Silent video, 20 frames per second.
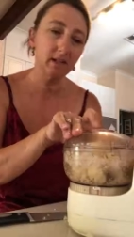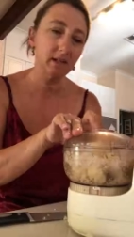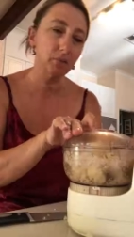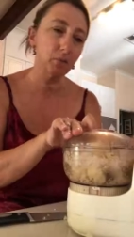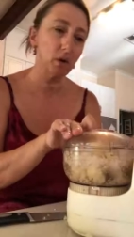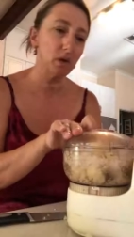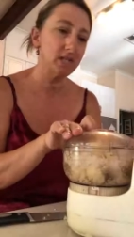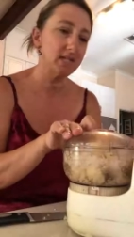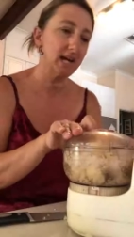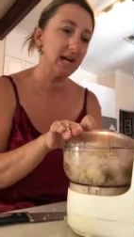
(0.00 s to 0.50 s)
It
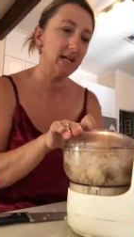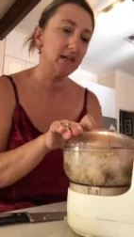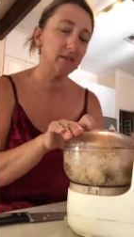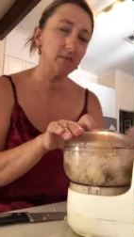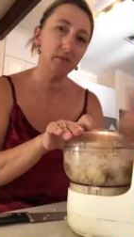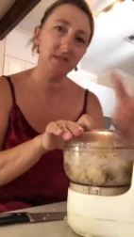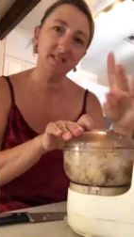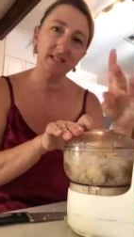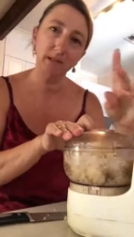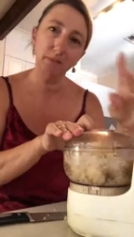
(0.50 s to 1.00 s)
won't take,
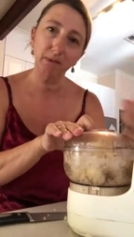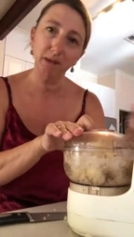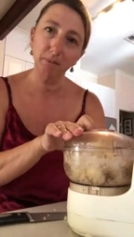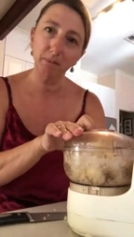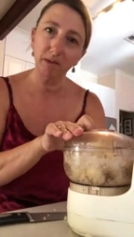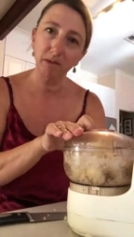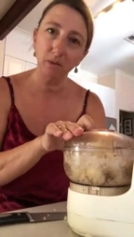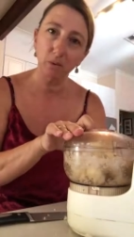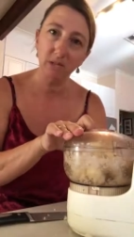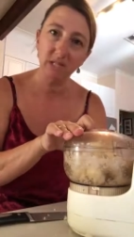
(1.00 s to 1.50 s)
it's going to be a
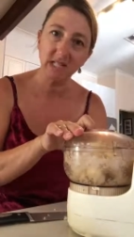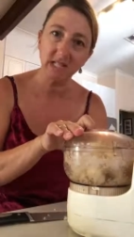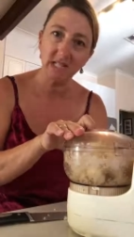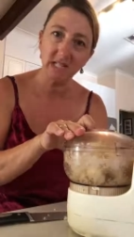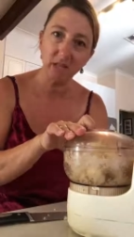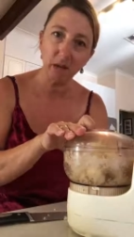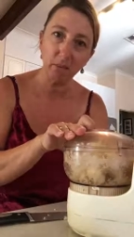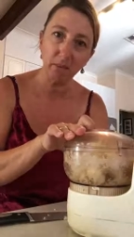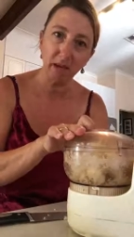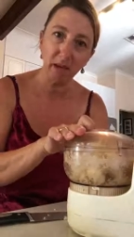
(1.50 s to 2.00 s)
bit noisy,
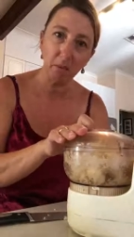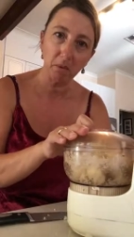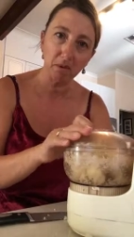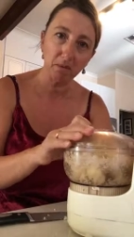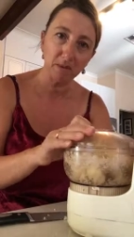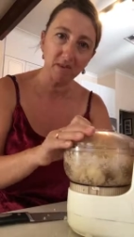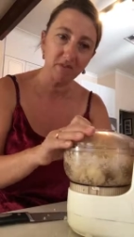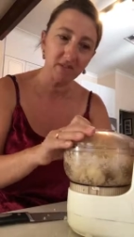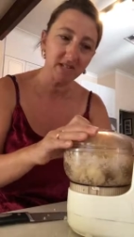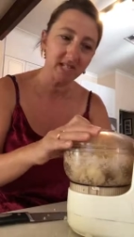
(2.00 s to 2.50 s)
so bear with
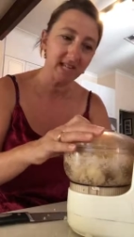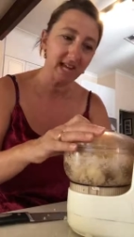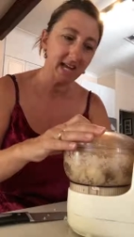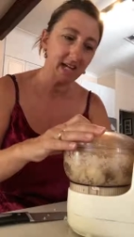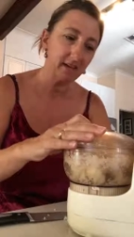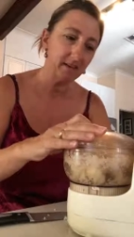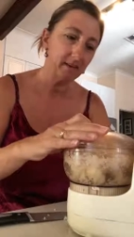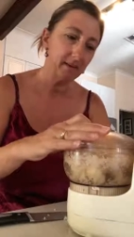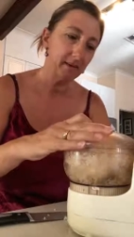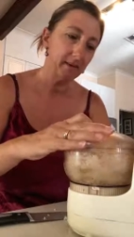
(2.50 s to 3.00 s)
me for a
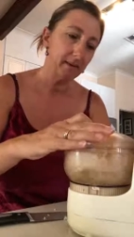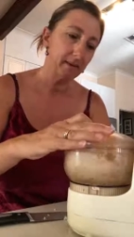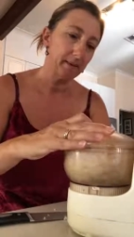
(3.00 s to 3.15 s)
sec.